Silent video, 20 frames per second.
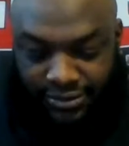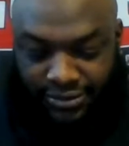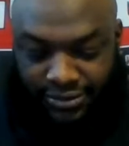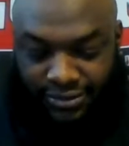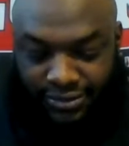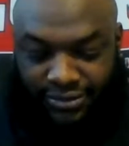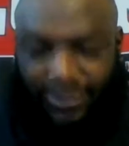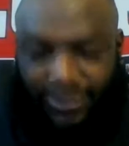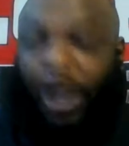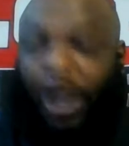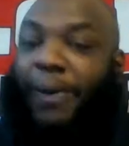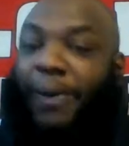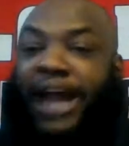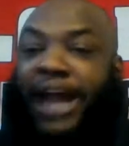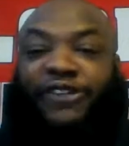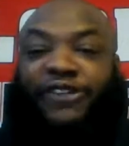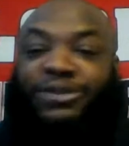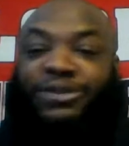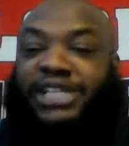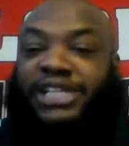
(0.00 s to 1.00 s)
Nobody
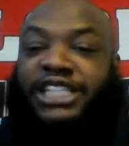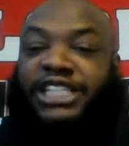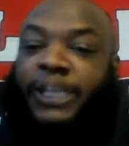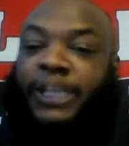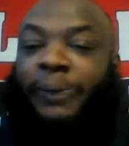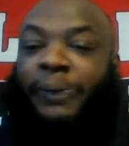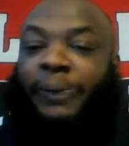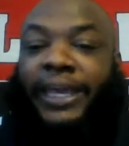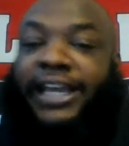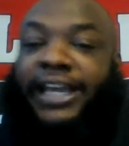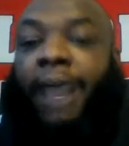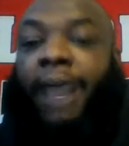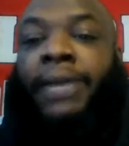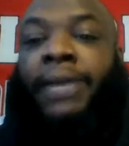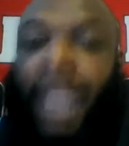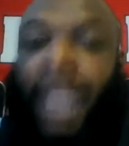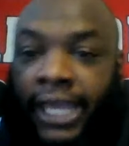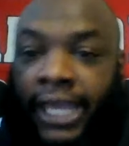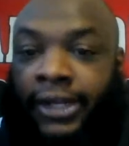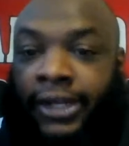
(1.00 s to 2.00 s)
from CTP coming
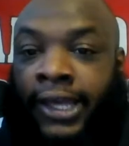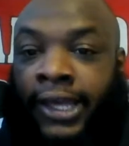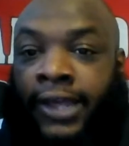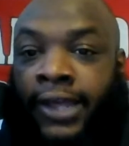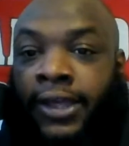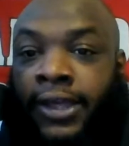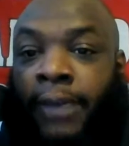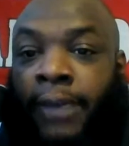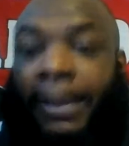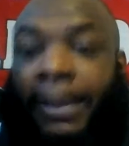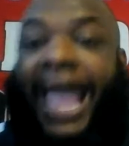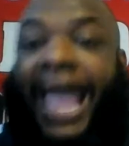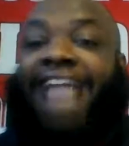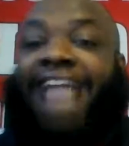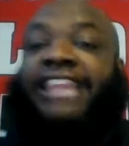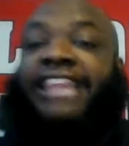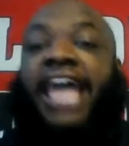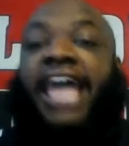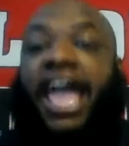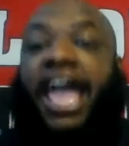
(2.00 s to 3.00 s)
in. But
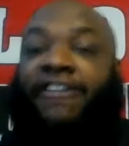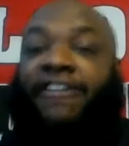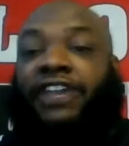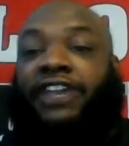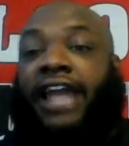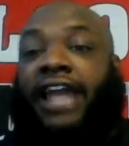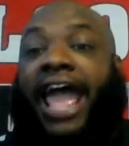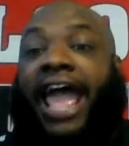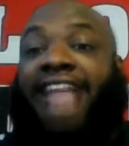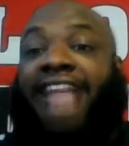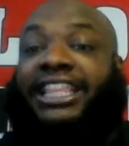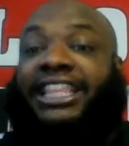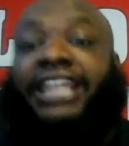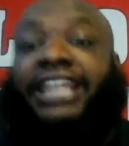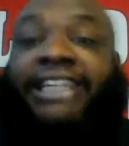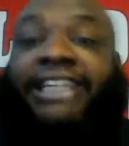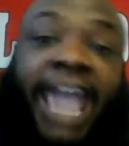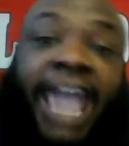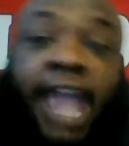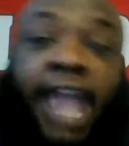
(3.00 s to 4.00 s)
after the
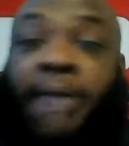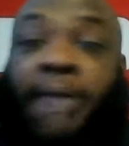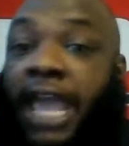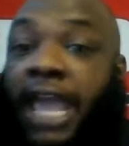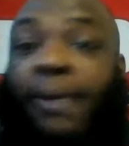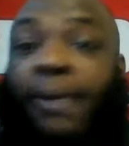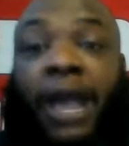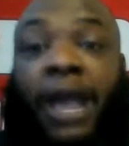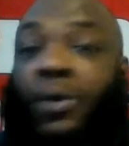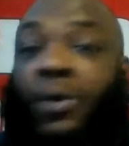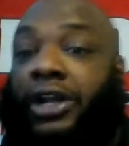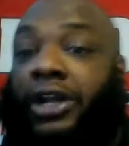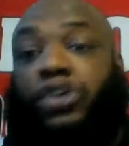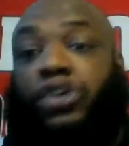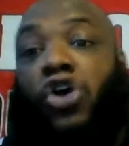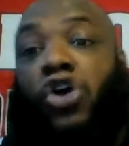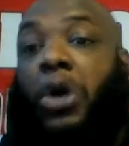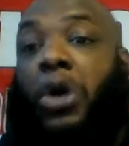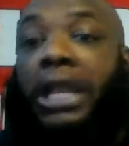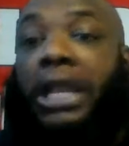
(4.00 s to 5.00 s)
game, everybody wanted to
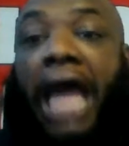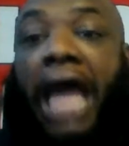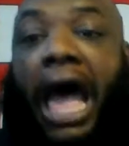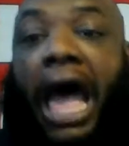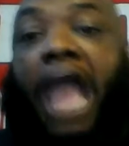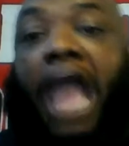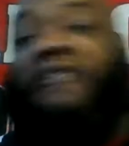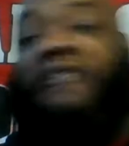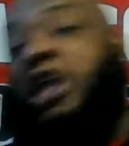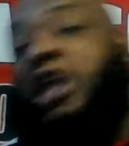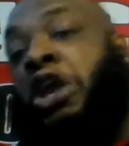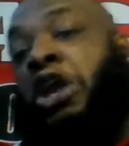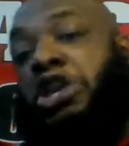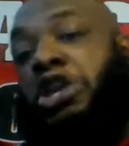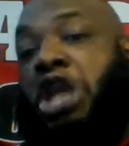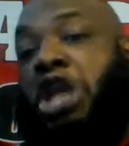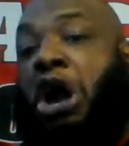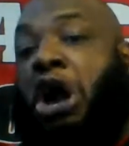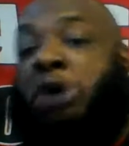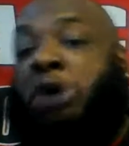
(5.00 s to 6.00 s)
go on live.
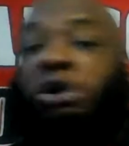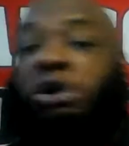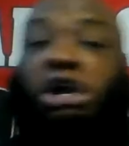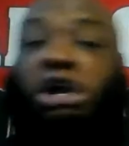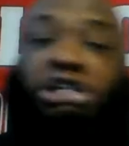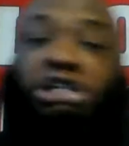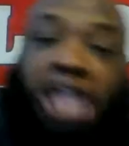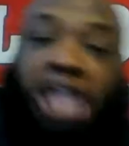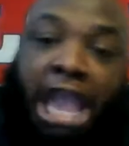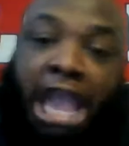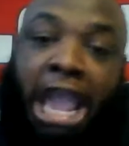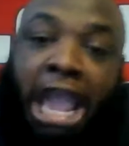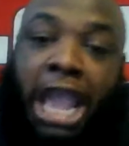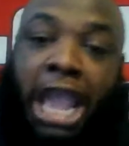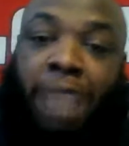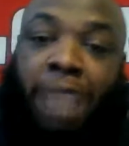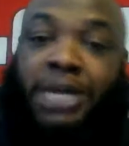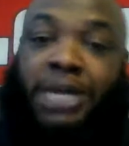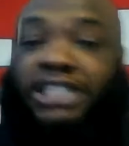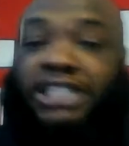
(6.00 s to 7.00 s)
Yo, good
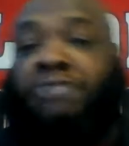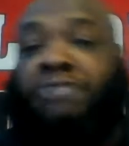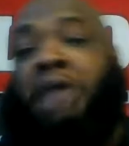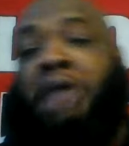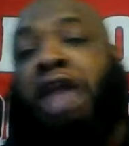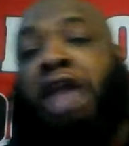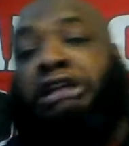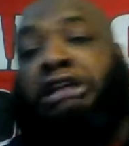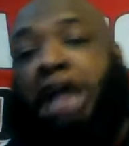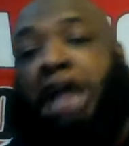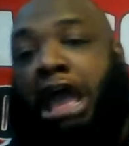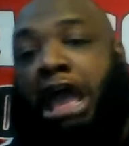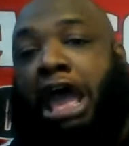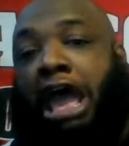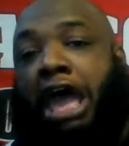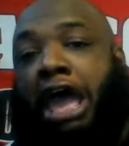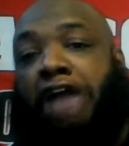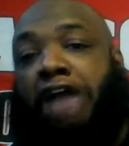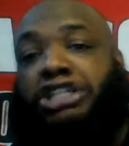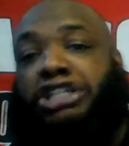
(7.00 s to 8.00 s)
game. Y'all smacked our
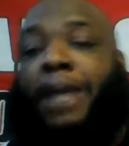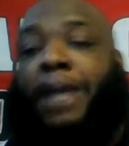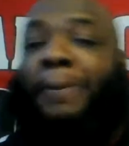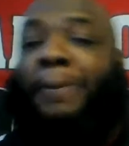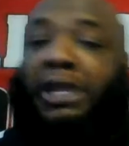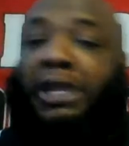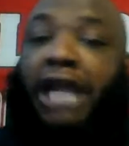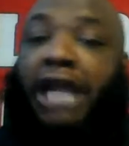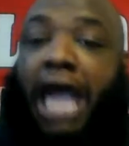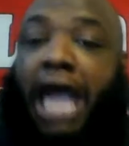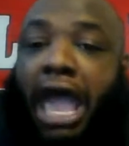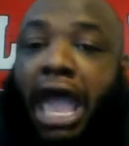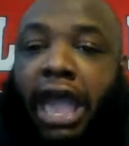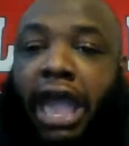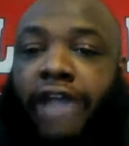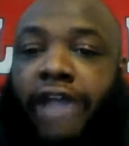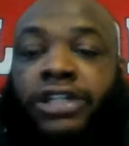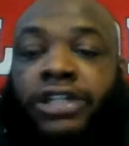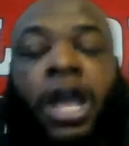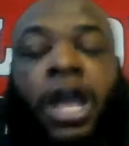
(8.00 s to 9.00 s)
ass. Y'all beat our
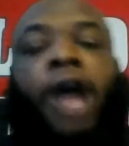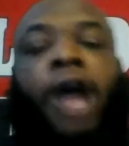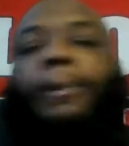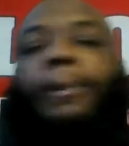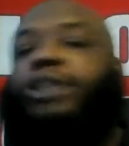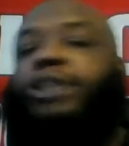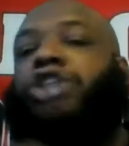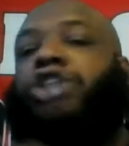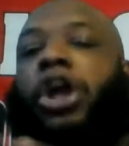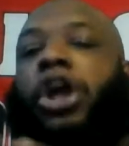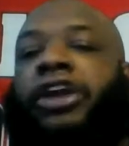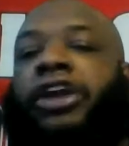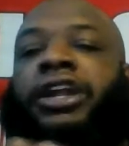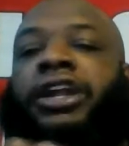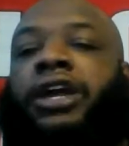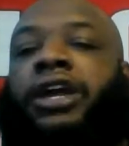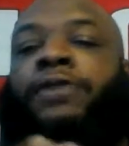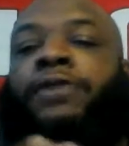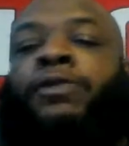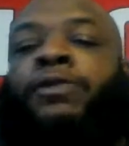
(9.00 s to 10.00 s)
ass. But during
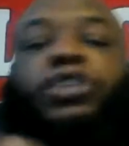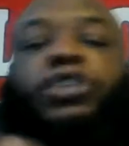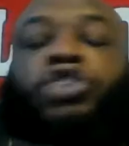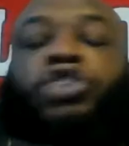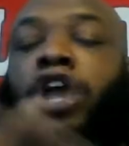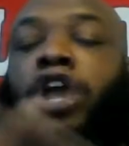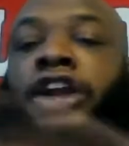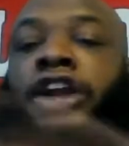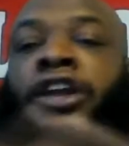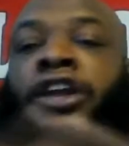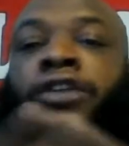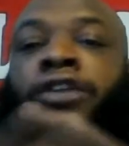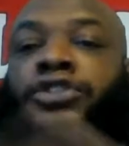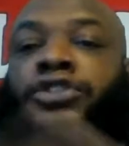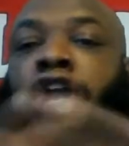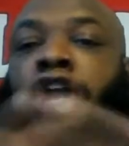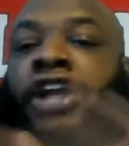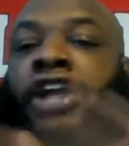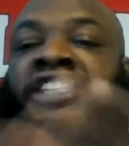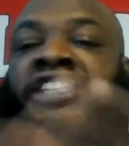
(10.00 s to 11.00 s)

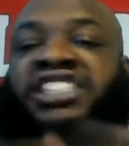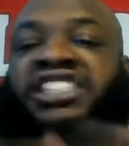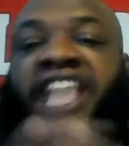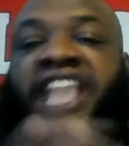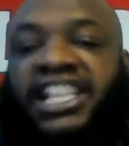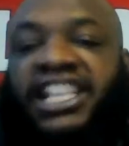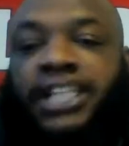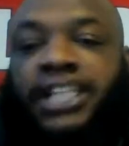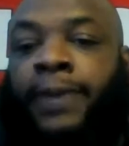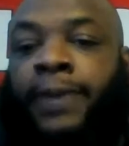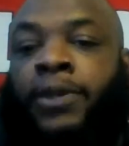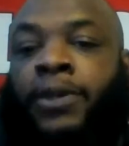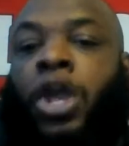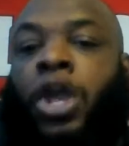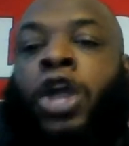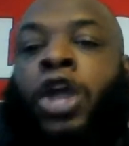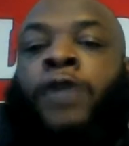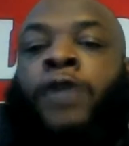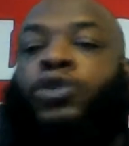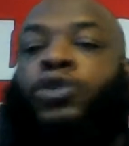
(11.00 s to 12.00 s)
the season,
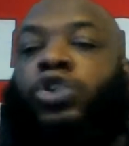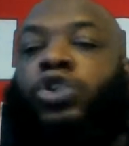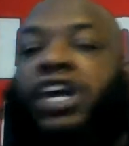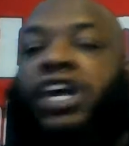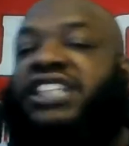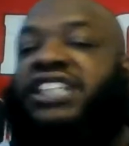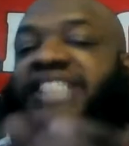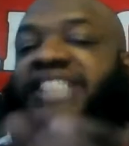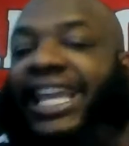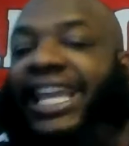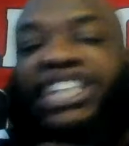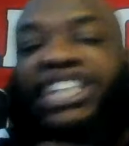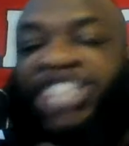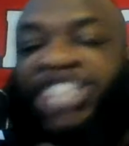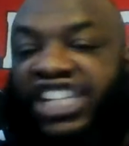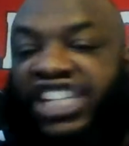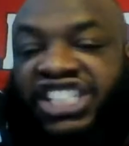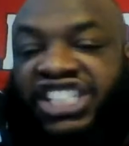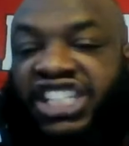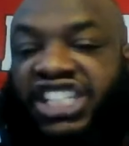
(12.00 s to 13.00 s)
you couldn't say the shit
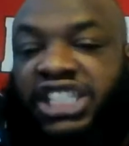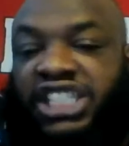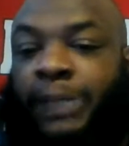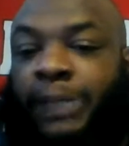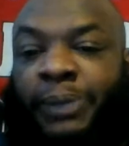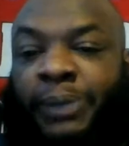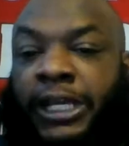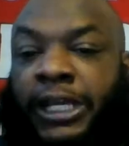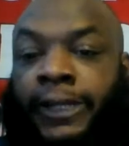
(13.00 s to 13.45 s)
to CTP.